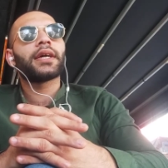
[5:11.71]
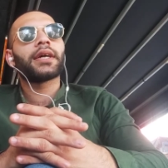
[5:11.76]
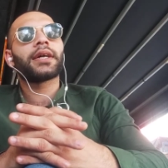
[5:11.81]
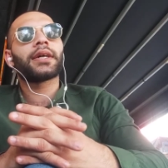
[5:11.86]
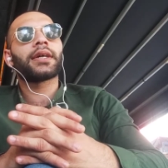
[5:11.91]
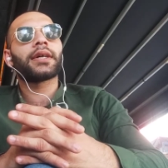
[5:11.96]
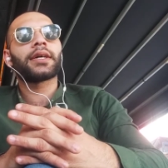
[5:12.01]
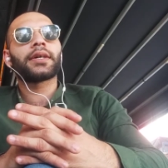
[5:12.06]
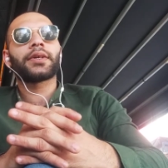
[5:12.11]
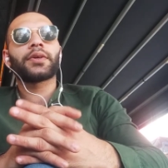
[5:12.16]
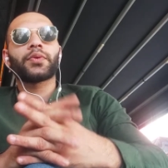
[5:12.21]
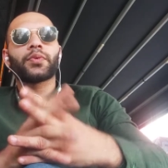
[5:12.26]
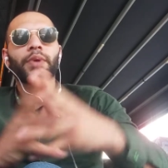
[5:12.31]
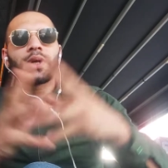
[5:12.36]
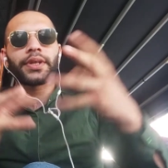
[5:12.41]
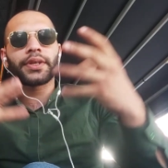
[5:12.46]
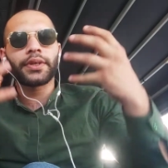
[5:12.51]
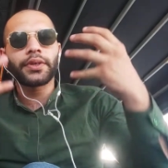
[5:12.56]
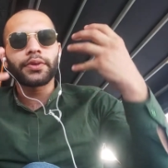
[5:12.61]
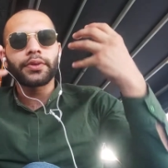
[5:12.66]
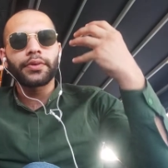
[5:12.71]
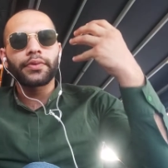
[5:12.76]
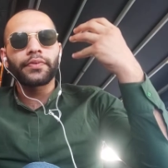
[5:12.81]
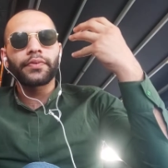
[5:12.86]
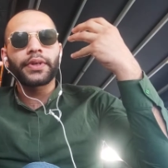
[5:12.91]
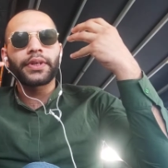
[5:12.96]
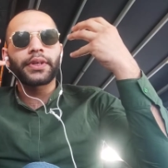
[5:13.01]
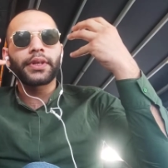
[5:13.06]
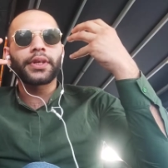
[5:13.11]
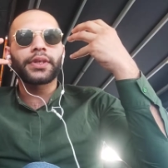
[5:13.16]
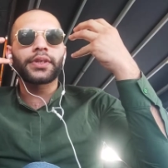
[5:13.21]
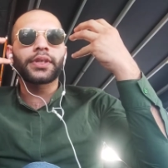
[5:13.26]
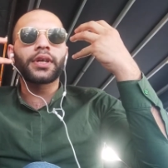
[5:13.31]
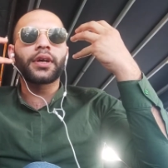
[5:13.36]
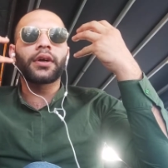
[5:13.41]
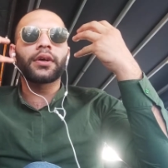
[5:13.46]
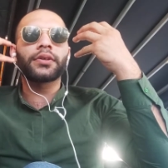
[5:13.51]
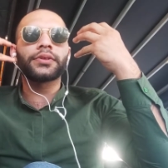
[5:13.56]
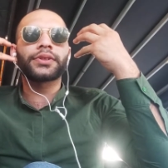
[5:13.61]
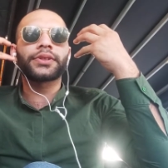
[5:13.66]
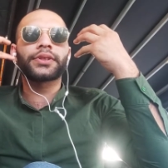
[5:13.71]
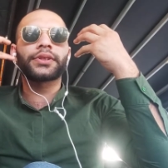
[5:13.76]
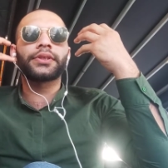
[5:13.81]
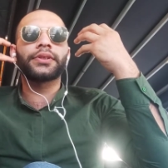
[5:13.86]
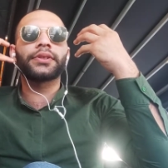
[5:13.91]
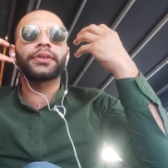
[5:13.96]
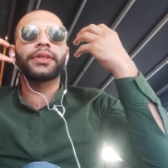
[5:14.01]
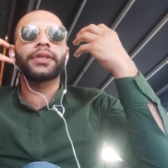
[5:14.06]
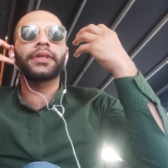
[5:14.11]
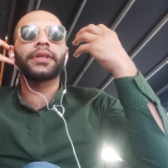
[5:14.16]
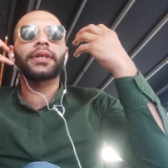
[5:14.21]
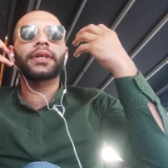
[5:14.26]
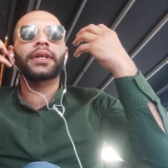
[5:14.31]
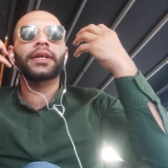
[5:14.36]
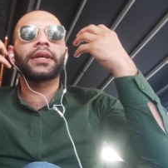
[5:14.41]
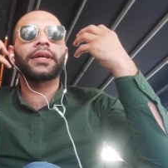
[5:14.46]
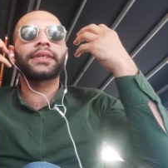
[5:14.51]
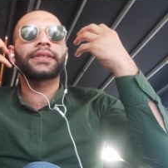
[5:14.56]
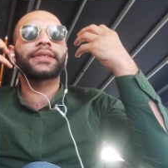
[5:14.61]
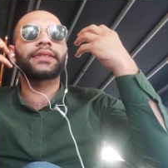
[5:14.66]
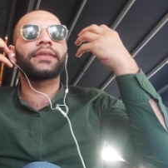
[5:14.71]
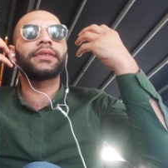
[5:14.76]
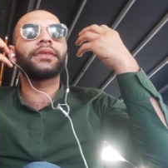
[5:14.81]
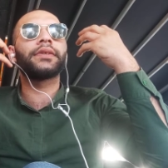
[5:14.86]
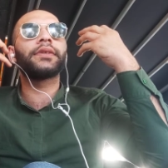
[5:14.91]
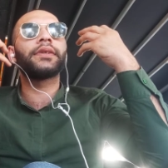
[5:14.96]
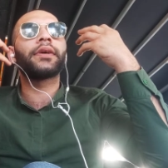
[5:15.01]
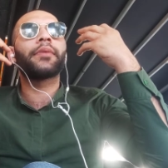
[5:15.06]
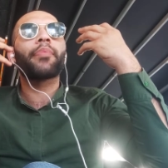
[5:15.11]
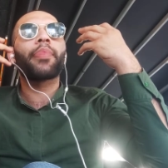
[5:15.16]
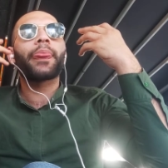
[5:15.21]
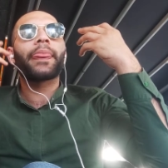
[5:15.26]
And when it goes to the